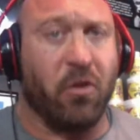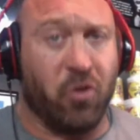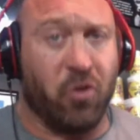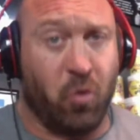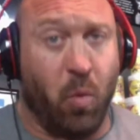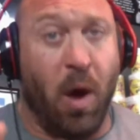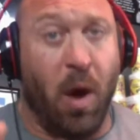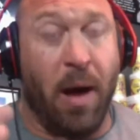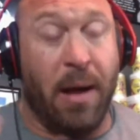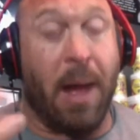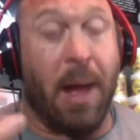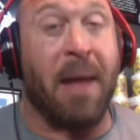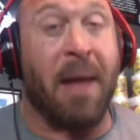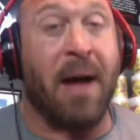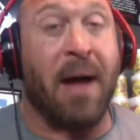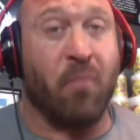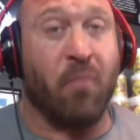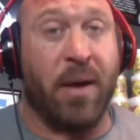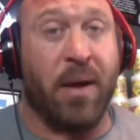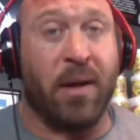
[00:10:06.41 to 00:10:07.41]
squat. I'm
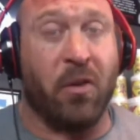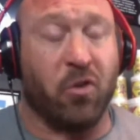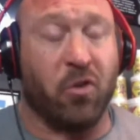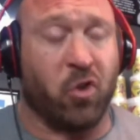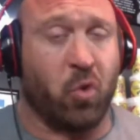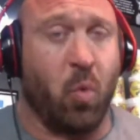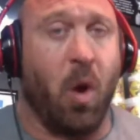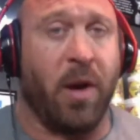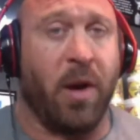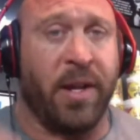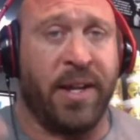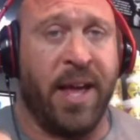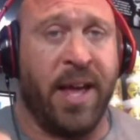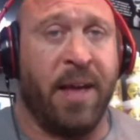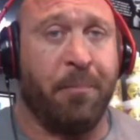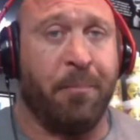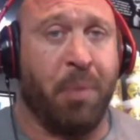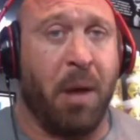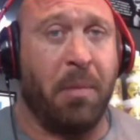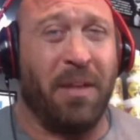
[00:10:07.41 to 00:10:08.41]
not regular squatting
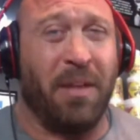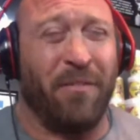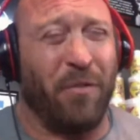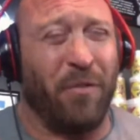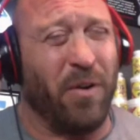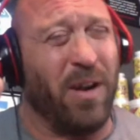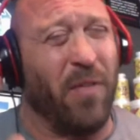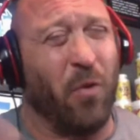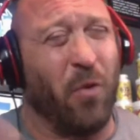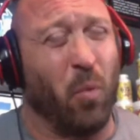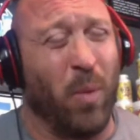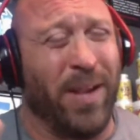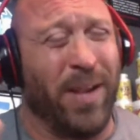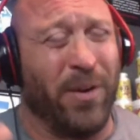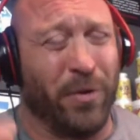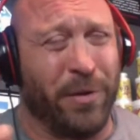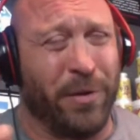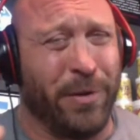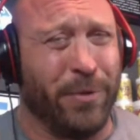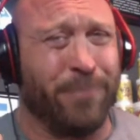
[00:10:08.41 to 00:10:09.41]
yet, probably for another
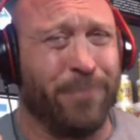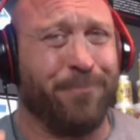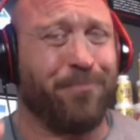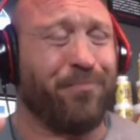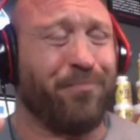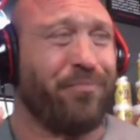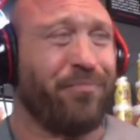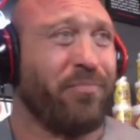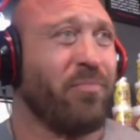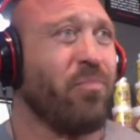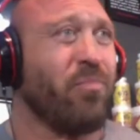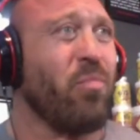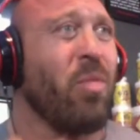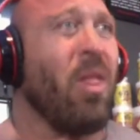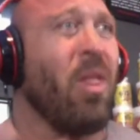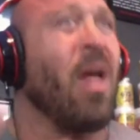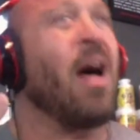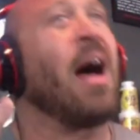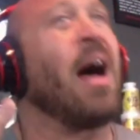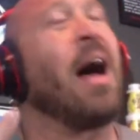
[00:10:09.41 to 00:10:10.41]
week or two.
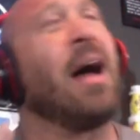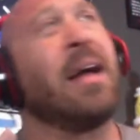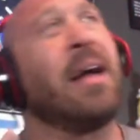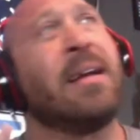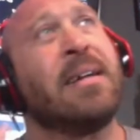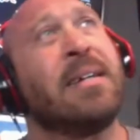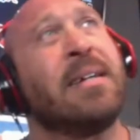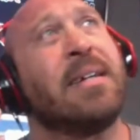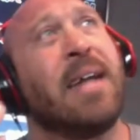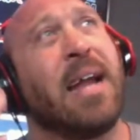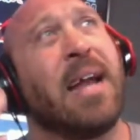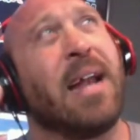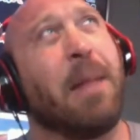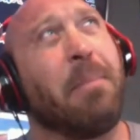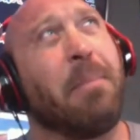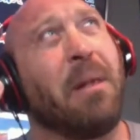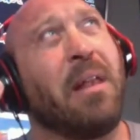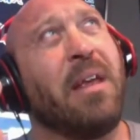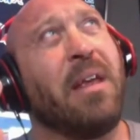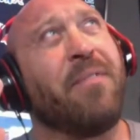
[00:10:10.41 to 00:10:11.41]
And I
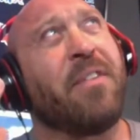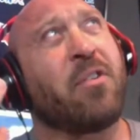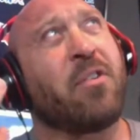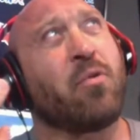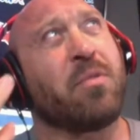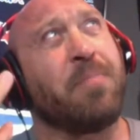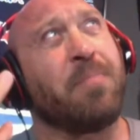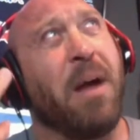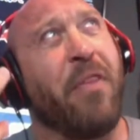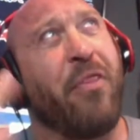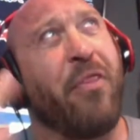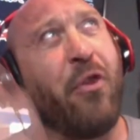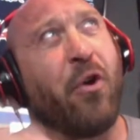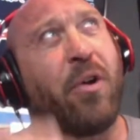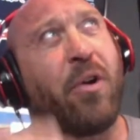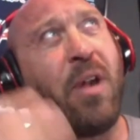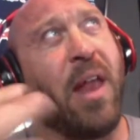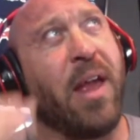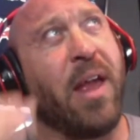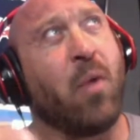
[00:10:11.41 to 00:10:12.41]
believe this was my
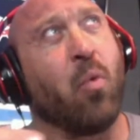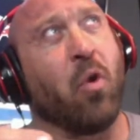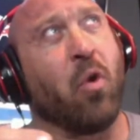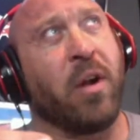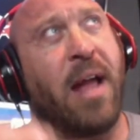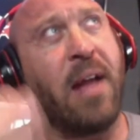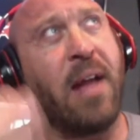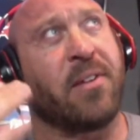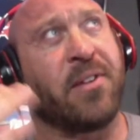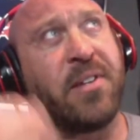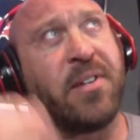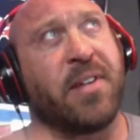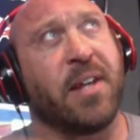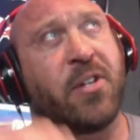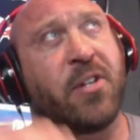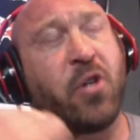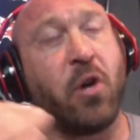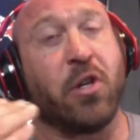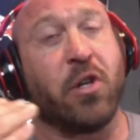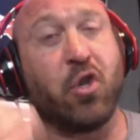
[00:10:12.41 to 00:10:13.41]
third leg workout since I
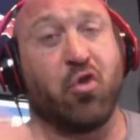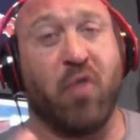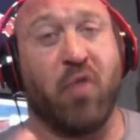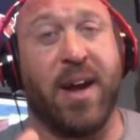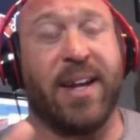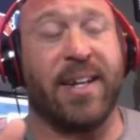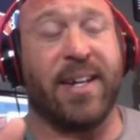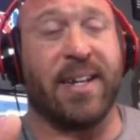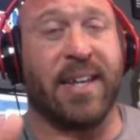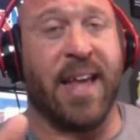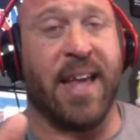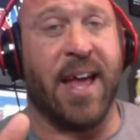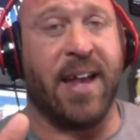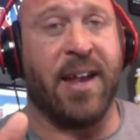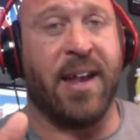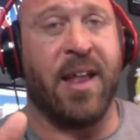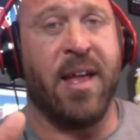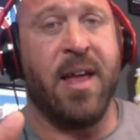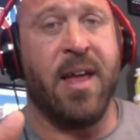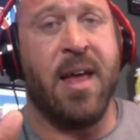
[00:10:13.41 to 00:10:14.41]
started training
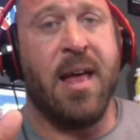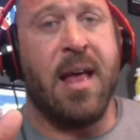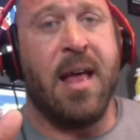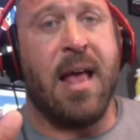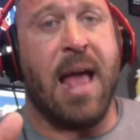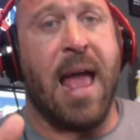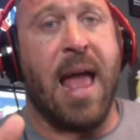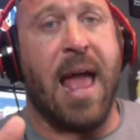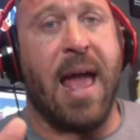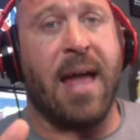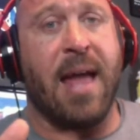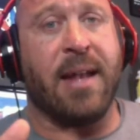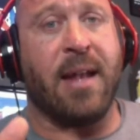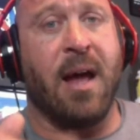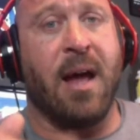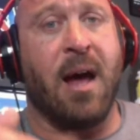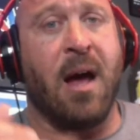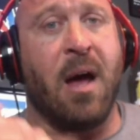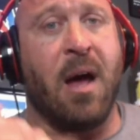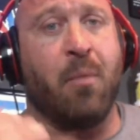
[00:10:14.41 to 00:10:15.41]
again. And
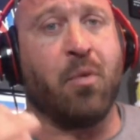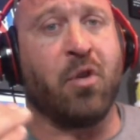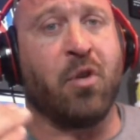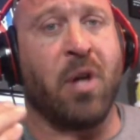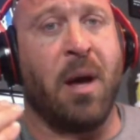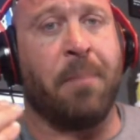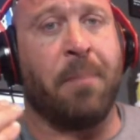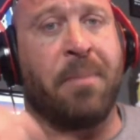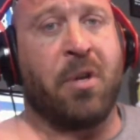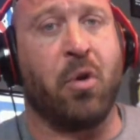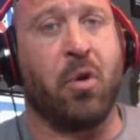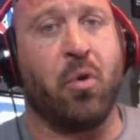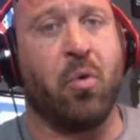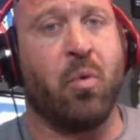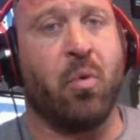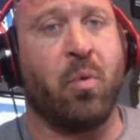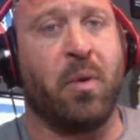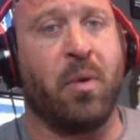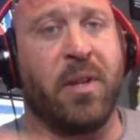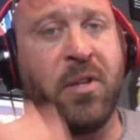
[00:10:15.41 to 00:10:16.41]
was up
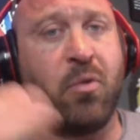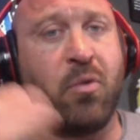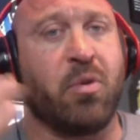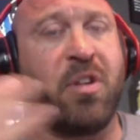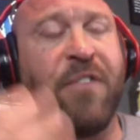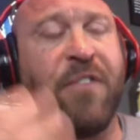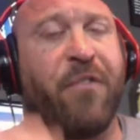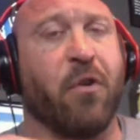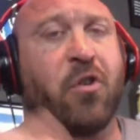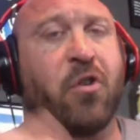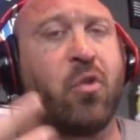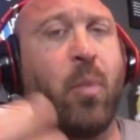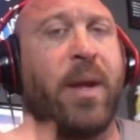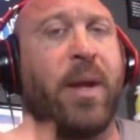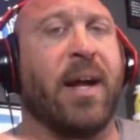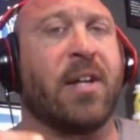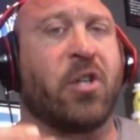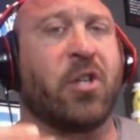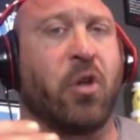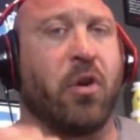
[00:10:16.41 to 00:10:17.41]
to, this was the first
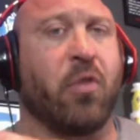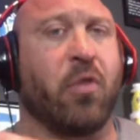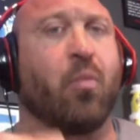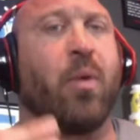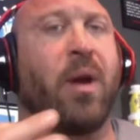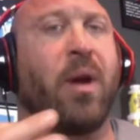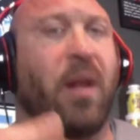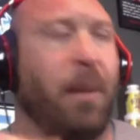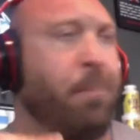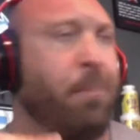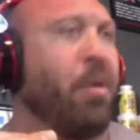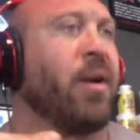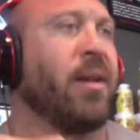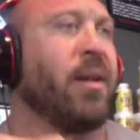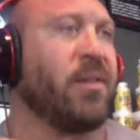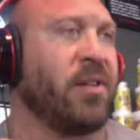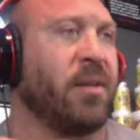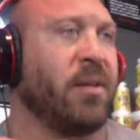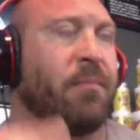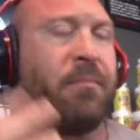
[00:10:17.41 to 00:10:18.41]
week I started really
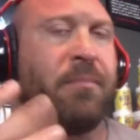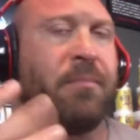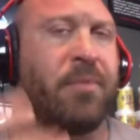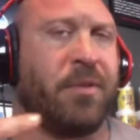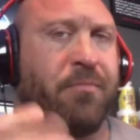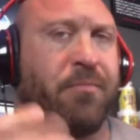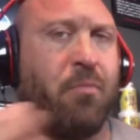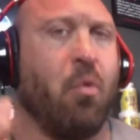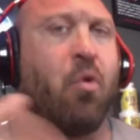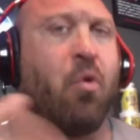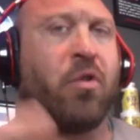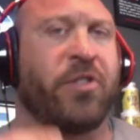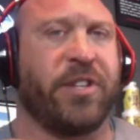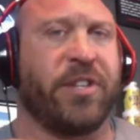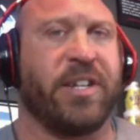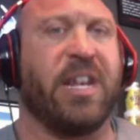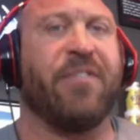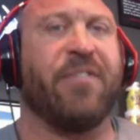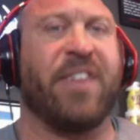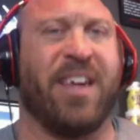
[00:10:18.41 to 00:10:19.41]
putting some more
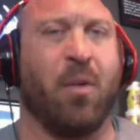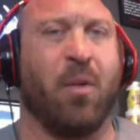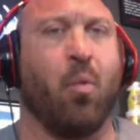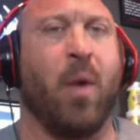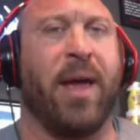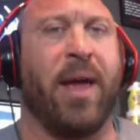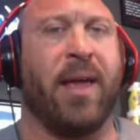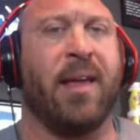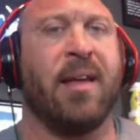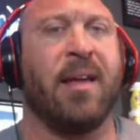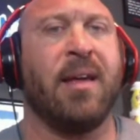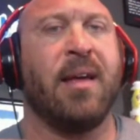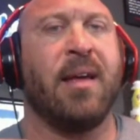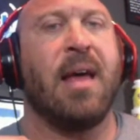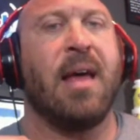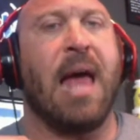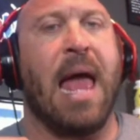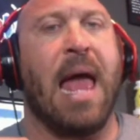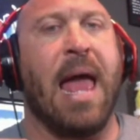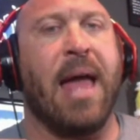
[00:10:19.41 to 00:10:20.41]
significant weight.
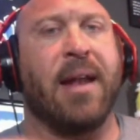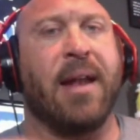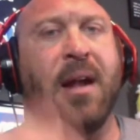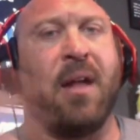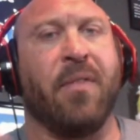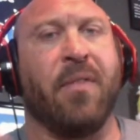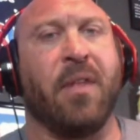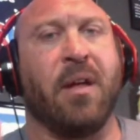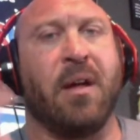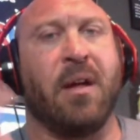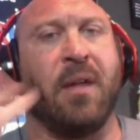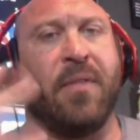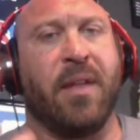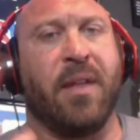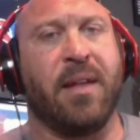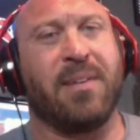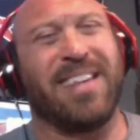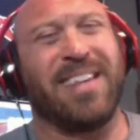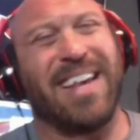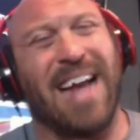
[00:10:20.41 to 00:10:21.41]
And on the
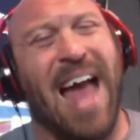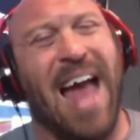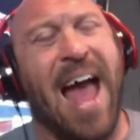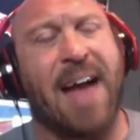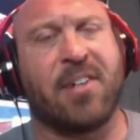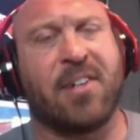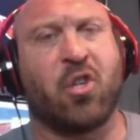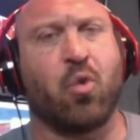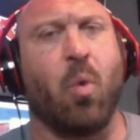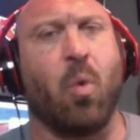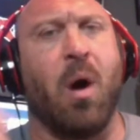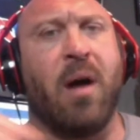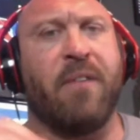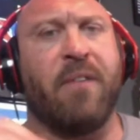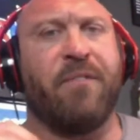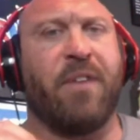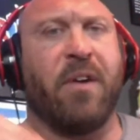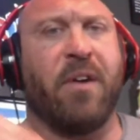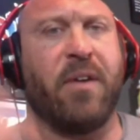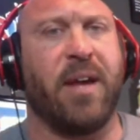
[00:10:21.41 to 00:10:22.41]
it was like a hack squat
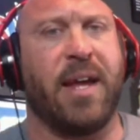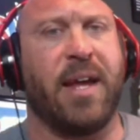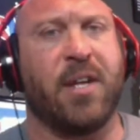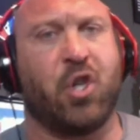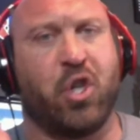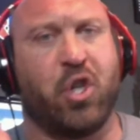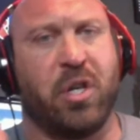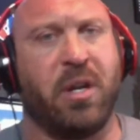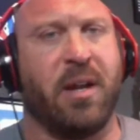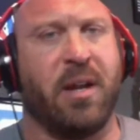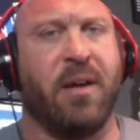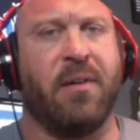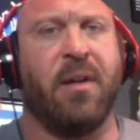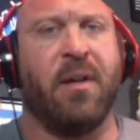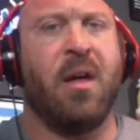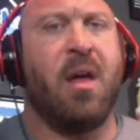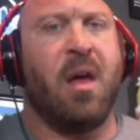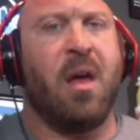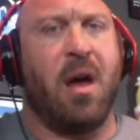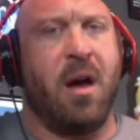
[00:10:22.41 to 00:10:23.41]
variation
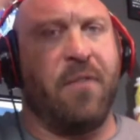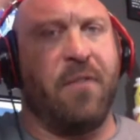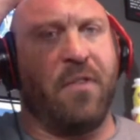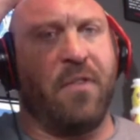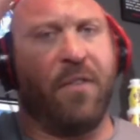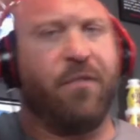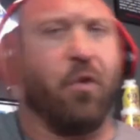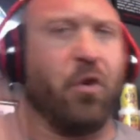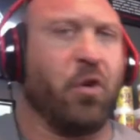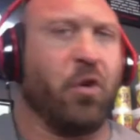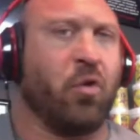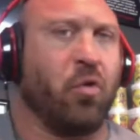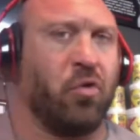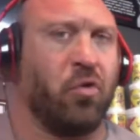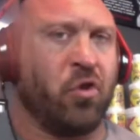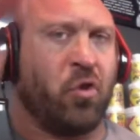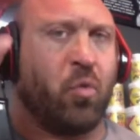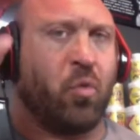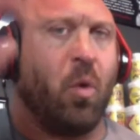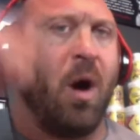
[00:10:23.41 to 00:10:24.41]
of a vertical
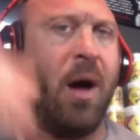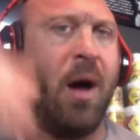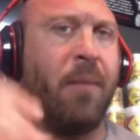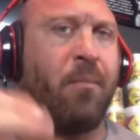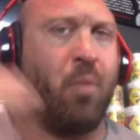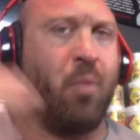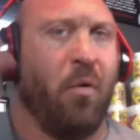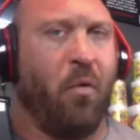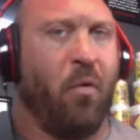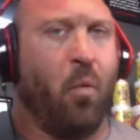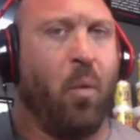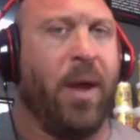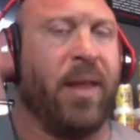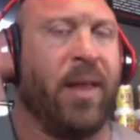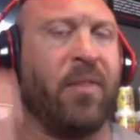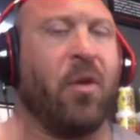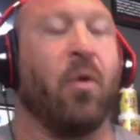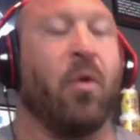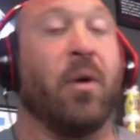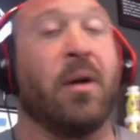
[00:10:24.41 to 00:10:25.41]
squat, where the
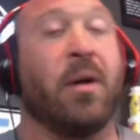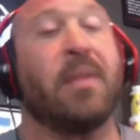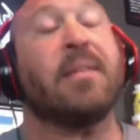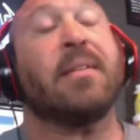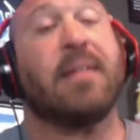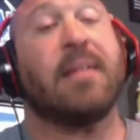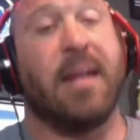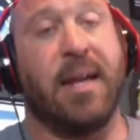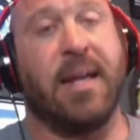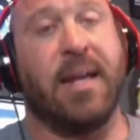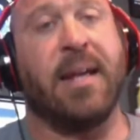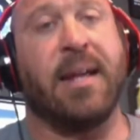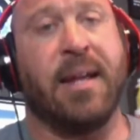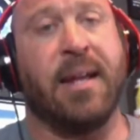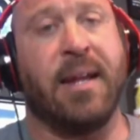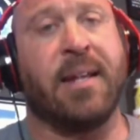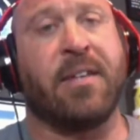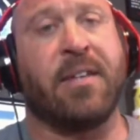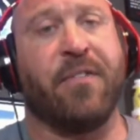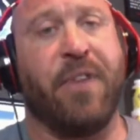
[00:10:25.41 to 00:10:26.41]
weight, though,
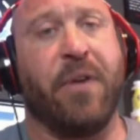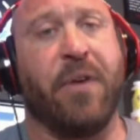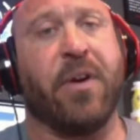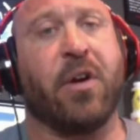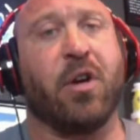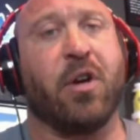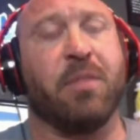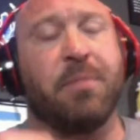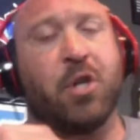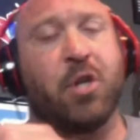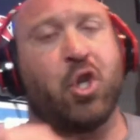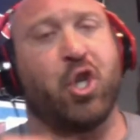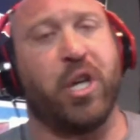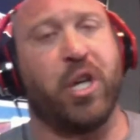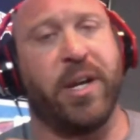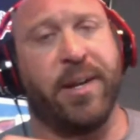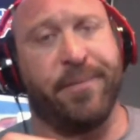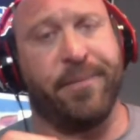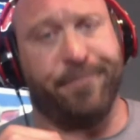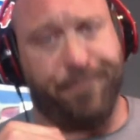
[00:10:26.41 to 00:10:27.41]
it's a very good
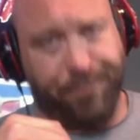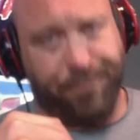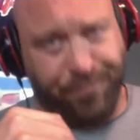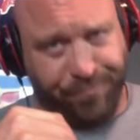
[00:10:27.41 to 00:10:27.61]
machine.